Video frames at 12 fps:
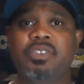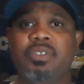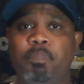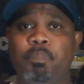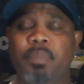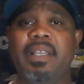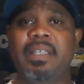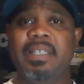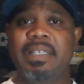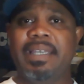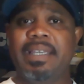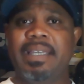So, but
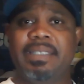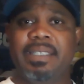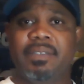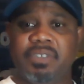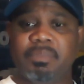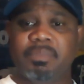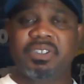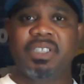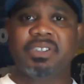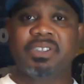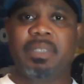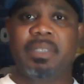it gives them
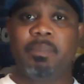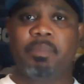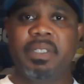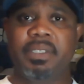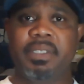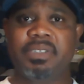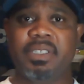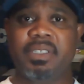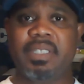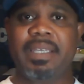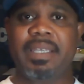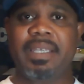16 players that
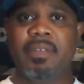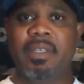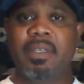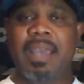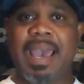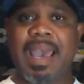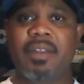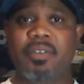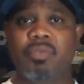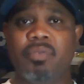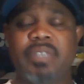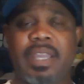they can, out
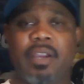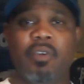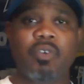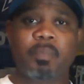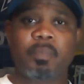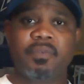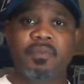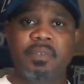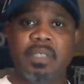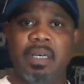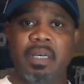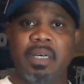of that group of
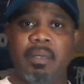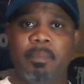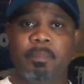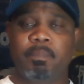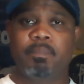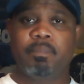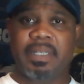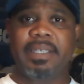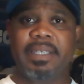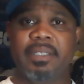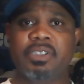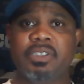
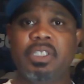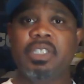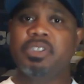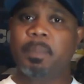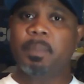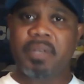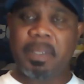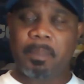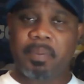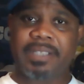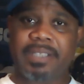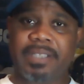players, to put on their
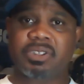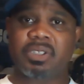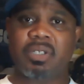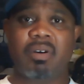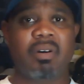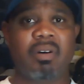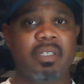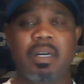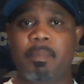practice squad